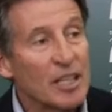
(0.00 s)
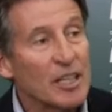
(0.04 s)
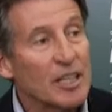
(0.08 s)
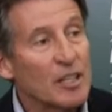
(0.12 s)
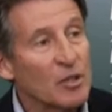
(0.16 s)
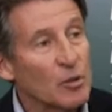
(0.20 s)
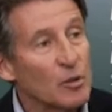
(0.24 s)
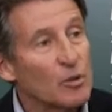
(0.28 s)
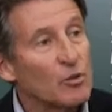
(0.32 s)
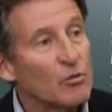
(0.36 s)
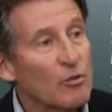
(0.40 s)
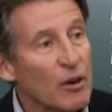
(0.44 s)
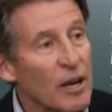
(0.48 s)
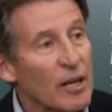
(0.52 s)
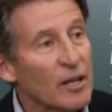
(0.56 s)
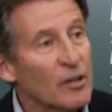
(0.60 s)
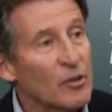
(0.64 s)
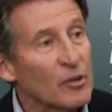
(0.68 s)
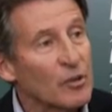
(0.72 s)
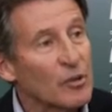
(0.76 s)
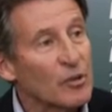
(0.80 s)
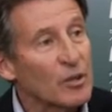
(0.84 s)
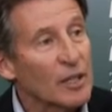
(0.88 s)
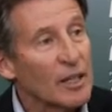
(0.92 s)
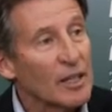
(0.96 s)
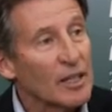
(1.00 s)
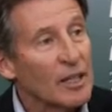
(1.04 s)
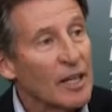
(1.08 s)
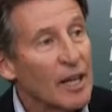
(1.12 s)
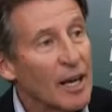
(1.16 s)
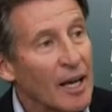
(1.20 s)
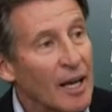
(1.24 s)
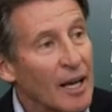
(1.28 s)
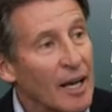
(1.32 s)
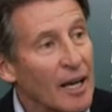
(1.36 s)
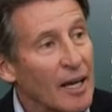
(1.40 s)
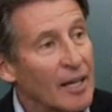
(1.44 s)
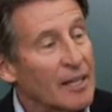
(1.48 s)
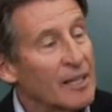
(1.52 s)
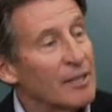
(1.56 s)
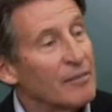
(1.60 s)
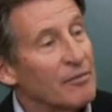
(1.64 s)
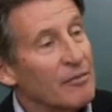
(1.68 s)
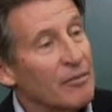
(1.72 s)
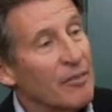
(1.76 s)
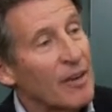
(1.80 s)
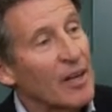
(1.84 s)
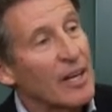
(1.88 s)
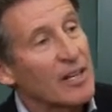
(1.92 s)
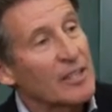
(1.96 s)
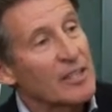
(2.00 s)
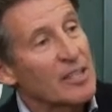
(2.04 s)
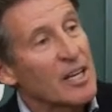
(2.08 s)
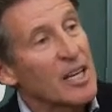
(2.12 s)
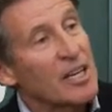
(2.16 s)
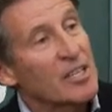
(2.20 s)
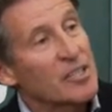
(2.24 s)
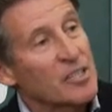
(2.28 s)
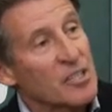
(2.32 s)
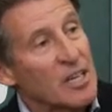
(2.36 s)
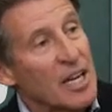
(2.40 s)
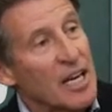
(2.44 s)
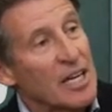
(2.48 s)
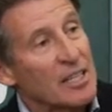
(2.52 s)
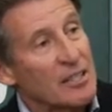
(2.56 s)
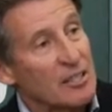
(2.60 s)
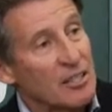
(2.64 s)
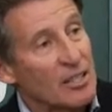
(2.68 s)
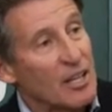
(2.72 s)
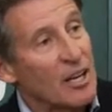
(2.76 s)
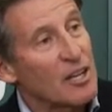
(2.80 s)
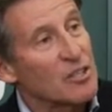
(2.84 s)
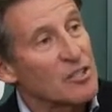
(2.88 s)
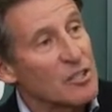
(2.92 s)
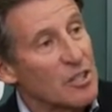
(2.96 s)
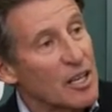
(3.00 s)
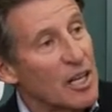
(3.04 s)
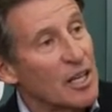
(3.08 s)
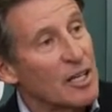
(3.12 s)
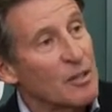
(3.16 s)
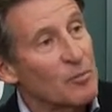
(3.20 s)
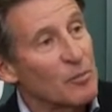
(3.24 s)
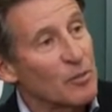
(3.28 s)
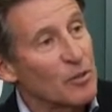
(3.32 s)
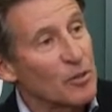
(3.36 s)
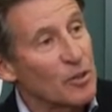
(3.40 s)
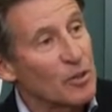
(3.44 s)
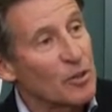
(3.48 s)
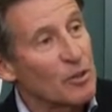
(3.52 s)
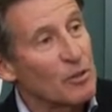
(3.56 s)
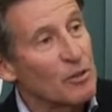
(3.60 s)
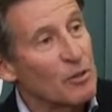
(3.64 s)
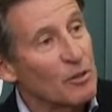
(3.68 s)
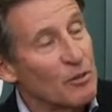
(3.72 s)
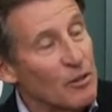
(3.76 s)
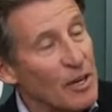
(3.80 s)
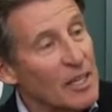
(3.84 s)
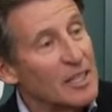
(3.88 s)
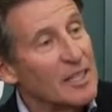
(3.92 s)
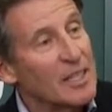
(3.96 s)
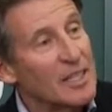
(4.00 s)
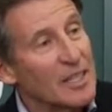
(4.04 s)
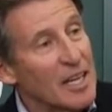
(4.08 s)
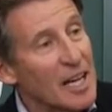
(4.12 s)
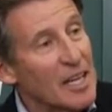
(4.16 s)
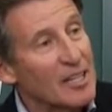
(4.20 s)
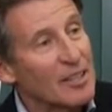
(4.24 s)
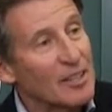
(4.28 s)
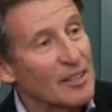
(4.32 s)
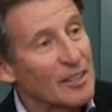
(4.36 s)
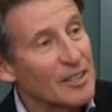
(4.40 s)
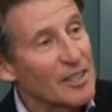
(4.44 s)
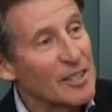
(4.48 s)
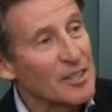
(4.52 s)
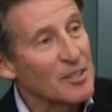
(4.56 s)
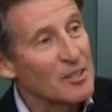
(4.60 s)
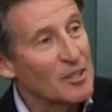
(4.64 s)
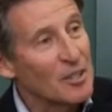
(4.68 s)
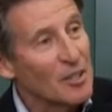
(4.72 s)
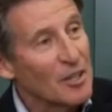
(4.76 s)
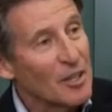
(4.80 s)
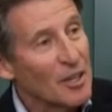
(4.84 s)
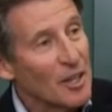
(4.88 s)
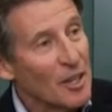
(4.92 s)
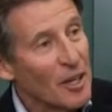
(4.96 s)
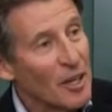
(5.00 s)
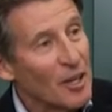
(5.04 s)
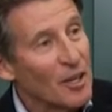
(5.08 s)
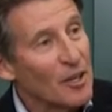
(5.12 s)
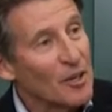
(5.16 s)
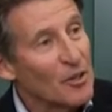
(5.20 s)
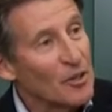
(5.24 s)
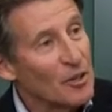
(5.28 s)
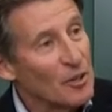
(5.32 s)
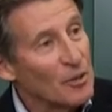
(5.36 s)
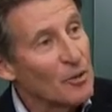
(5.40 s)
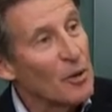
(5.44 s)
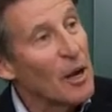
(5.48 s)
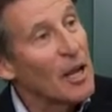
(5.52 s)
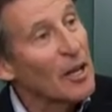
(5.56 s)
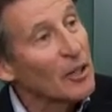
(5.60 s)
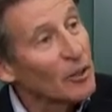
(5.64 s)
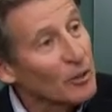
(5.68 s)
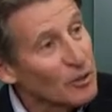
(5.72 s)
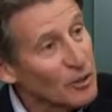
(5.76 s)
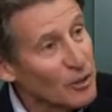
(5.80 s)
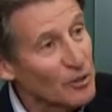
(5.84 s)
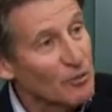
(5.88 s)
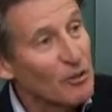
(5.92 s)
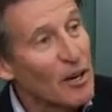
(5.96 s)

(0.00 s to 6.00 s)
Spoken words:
good record. And in fact, I sat last night with the Ukrainian athlete who held the